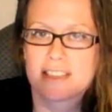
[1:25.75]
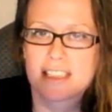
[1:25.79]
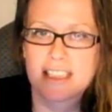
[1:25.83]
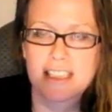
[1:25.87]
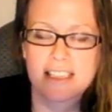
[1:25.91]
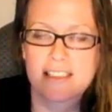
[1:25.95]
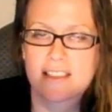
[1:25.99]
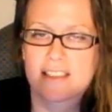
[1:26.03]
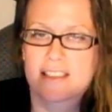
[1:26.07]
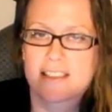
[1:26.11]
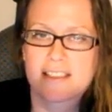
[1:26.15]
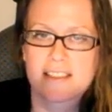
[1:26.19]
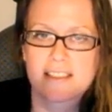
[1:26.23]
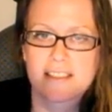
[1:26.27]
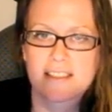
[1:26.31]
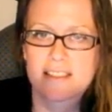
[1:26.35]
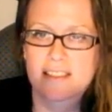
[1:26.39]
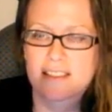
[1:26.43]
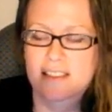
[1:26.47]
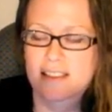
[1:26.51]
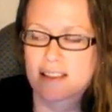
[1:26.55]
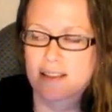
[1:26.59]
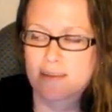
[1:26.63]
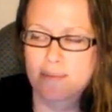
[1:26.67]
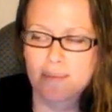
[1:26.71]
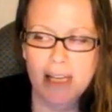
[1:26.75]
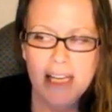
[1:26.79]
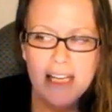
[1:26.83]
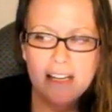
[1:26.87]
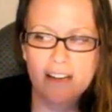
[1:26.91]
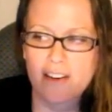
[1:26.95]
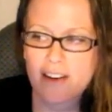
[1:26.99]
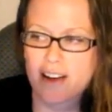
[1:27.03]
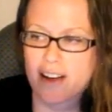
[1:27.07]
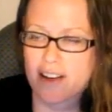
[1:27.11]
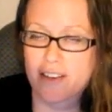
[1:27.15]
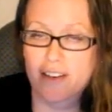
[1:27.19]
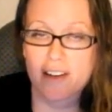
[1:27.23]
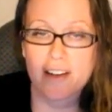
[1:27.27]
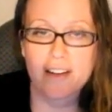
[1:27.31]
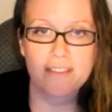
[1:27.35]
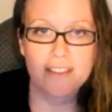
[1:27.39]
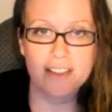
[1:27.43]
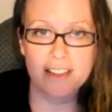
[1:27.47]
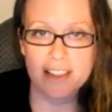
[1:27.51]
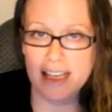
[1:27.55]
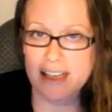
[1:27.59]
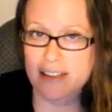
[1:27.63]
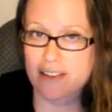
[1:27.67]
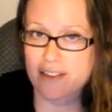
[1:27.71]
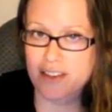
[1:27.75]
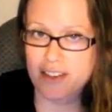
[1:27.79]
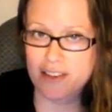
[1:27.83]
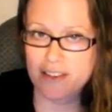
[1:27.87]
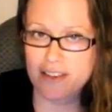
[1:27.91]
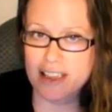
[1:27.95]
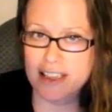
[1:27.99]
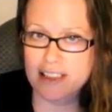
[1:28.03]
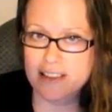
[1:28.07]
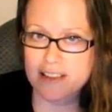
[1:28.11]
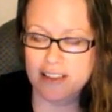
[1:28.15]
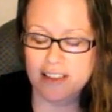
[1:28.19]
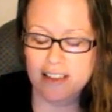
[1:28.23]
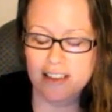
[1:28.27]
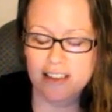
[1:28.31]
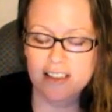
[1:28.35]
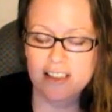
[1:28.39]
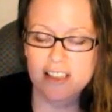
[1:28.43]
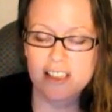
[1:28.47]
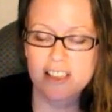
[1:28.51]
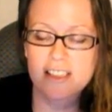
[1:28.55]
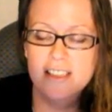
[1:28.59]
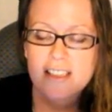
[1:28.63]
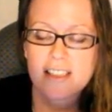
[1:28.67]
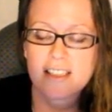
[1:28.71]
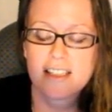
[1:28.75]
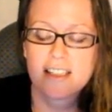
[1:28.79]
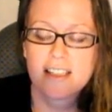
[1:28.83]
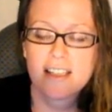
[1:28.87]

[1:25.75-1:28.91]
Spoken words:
is a main author of a lot of the research.